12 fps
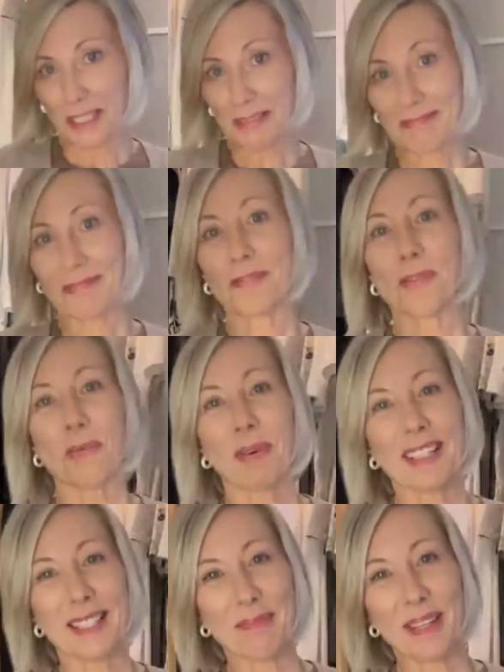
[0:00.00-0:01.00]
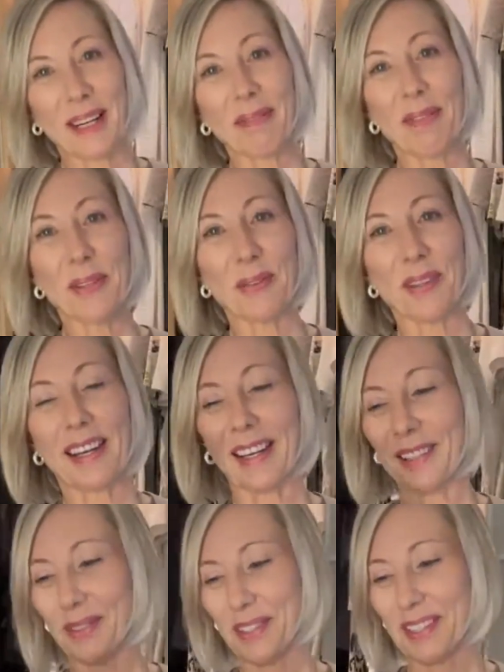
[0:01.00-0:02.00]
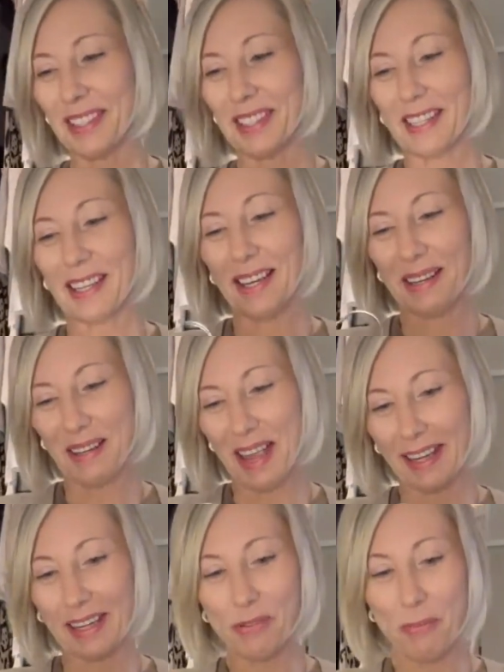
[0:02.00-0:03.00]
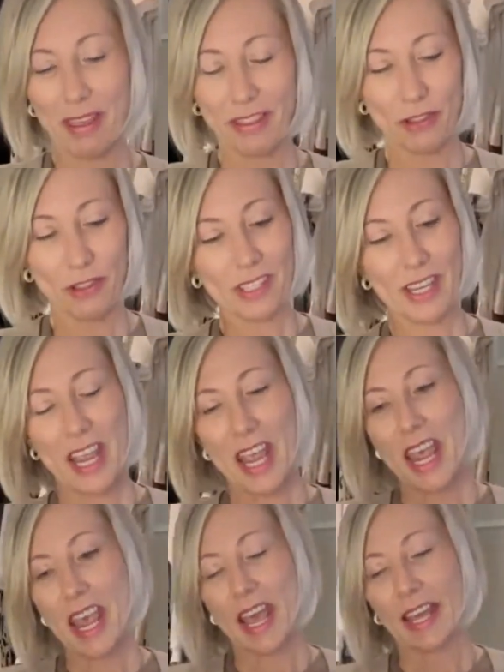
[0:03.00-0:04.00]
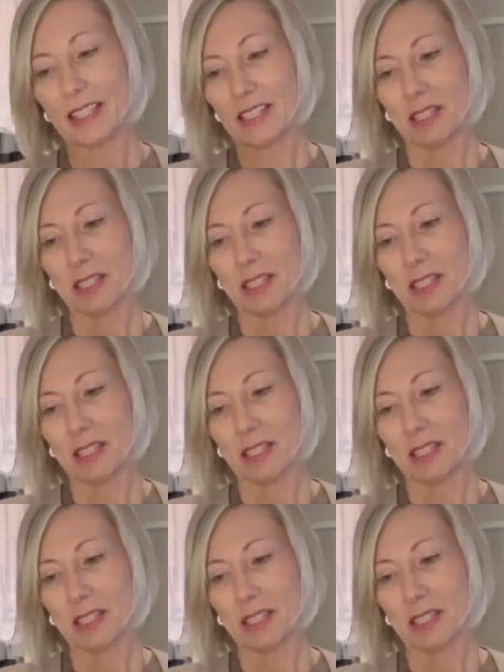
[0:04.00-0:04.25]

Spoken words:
me for quite some time, you know that I use this hanger method. And